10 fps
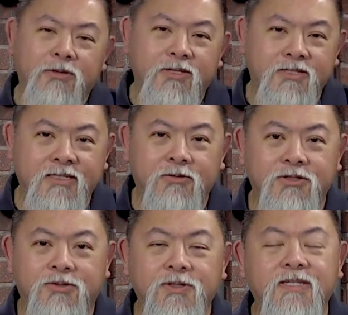with a single
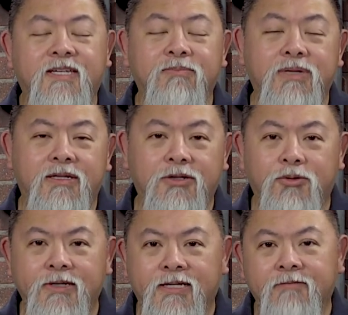screen can be
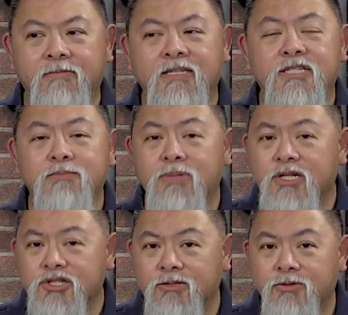annoying,
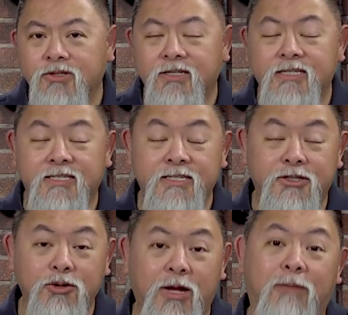especially when you need to see
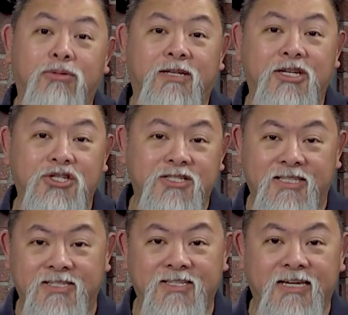two applications
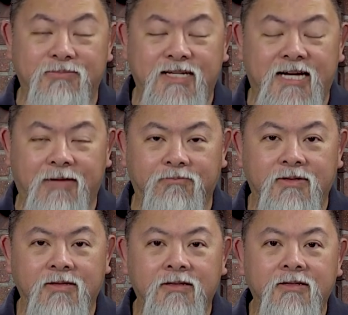at the same time.
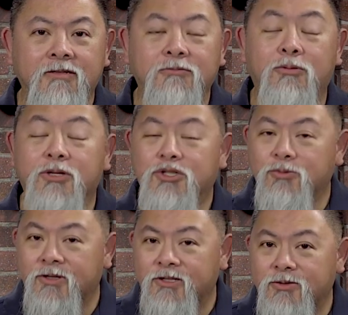Well, what
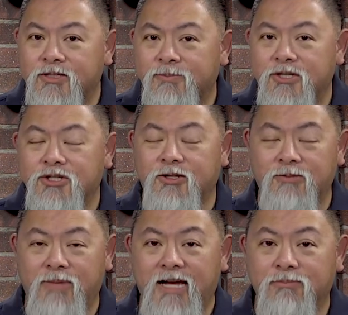you want to do, especially on
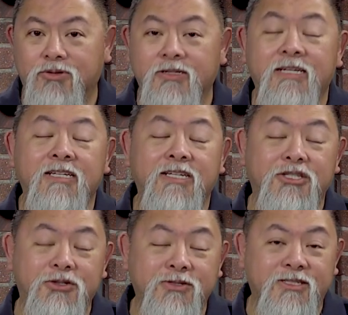the MacBook,
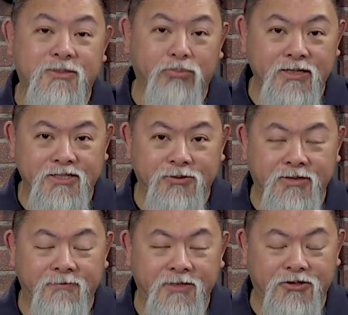is use the split
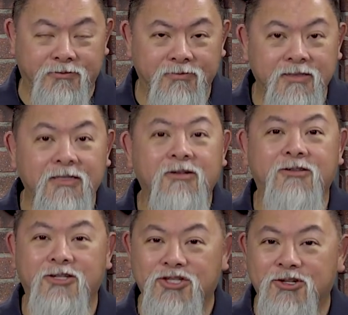screen feature.
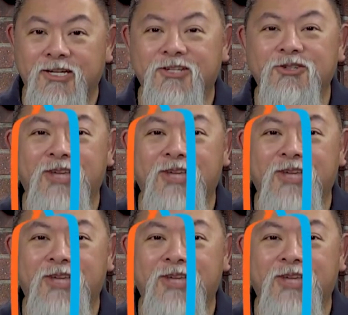Let's show you how to do